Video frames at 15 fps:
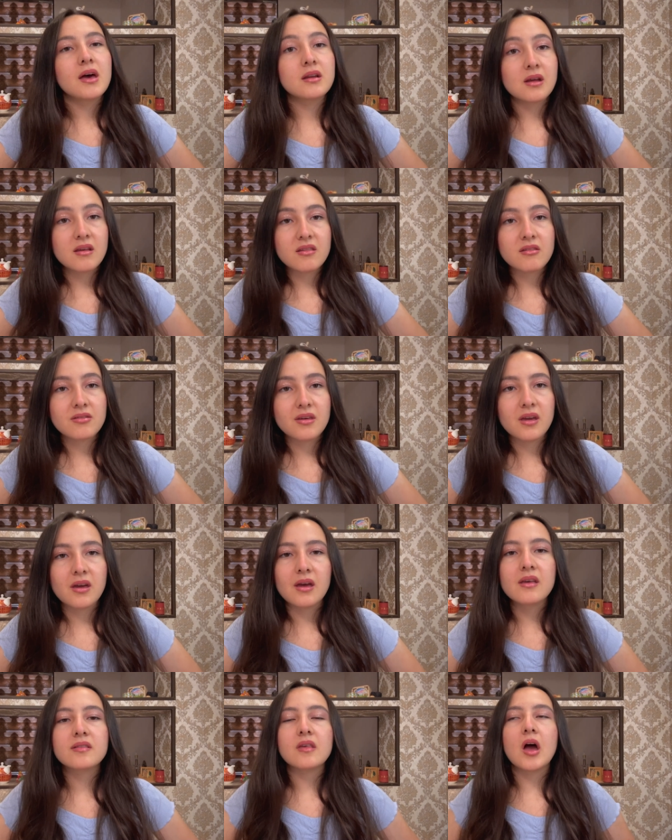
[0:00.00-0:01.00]
Another thing
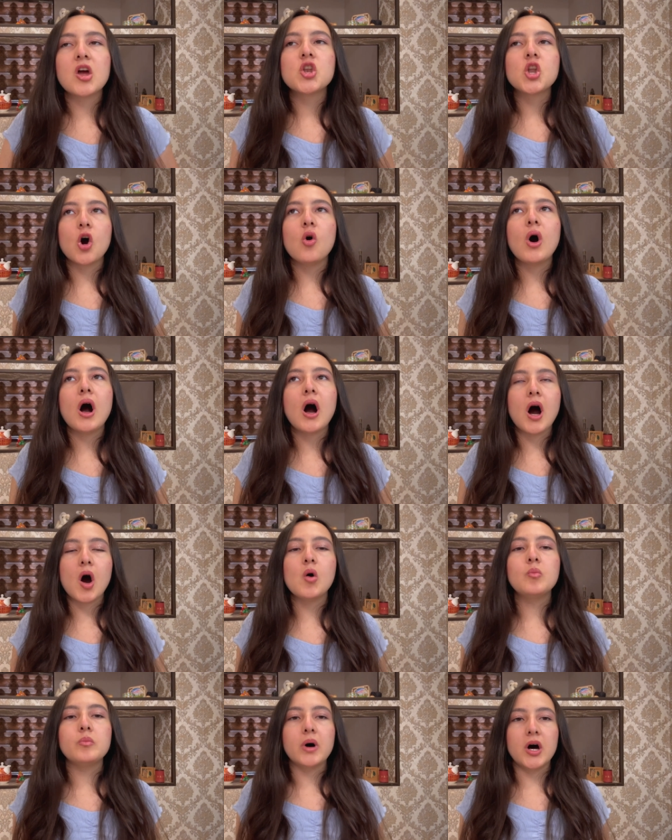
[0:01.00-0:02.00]
is, I know
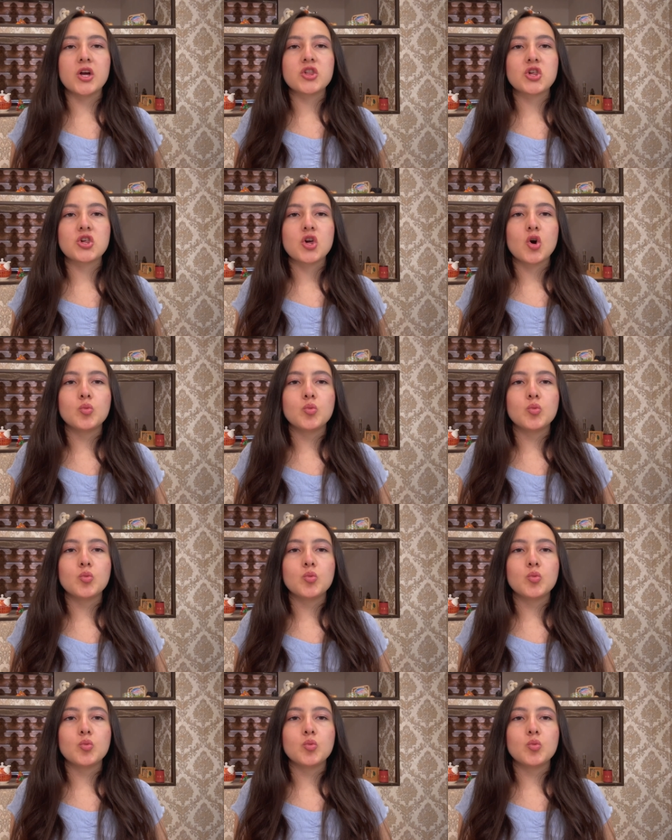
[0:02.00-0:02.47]
how much